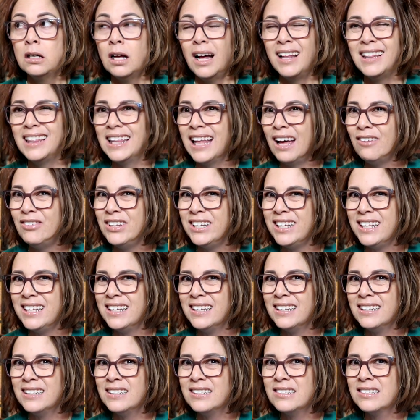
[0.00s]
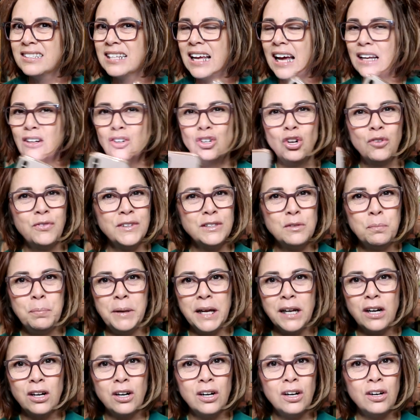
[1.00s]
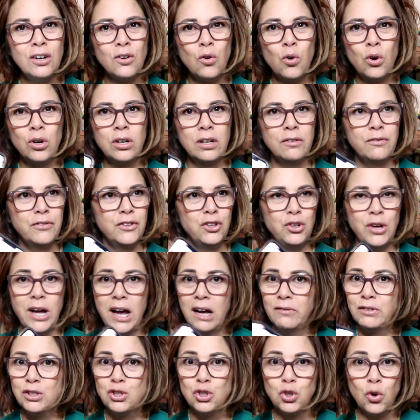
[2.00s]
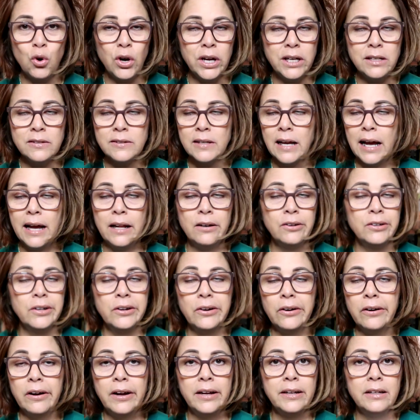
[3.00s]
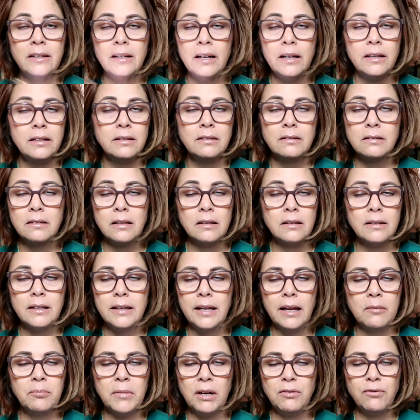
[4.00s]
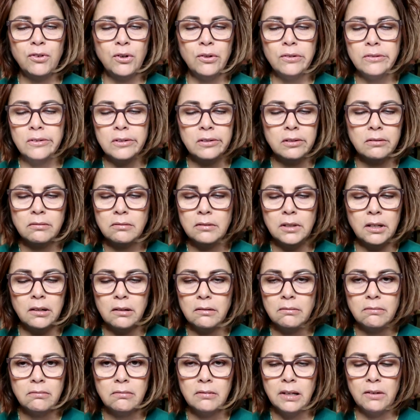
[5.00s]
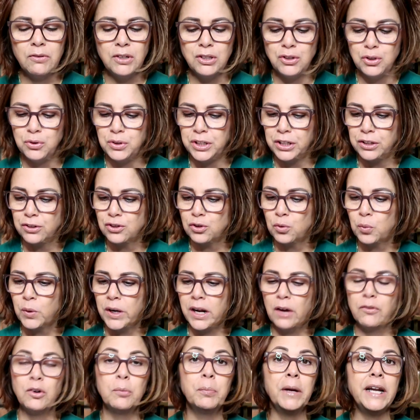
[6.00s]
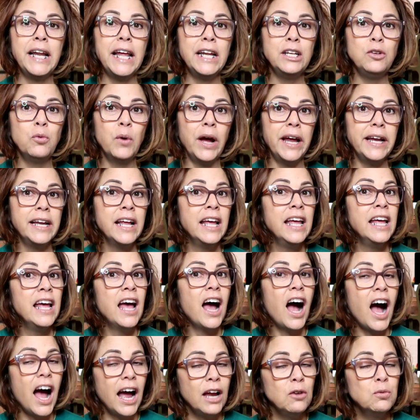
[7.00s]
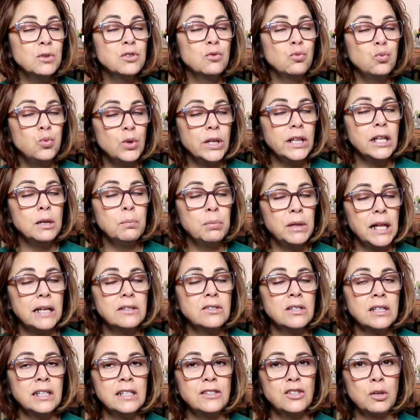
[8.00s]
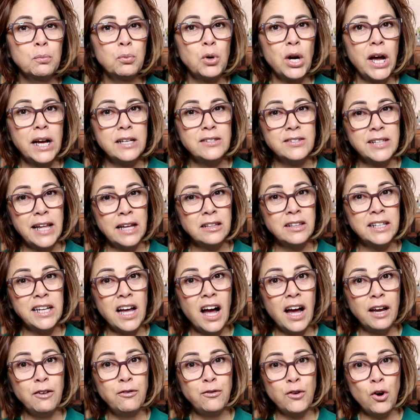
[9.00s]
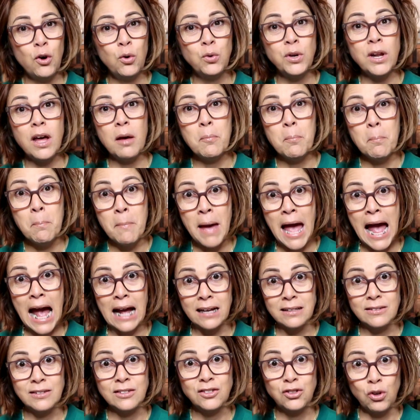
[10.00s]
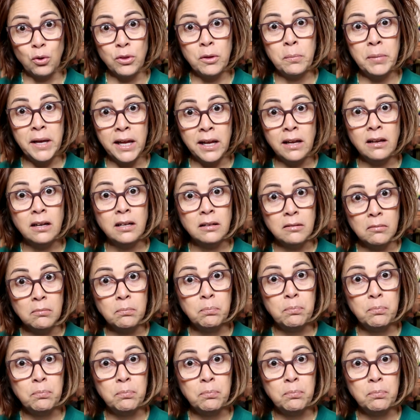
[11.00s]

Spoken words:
11 is. I don't know if it's bigger or if you have a choice. I don't know. I get my phones, you know, every 2 years or whatever. But anyway, I was really pleasantly surprised that the iPhone Max, so the big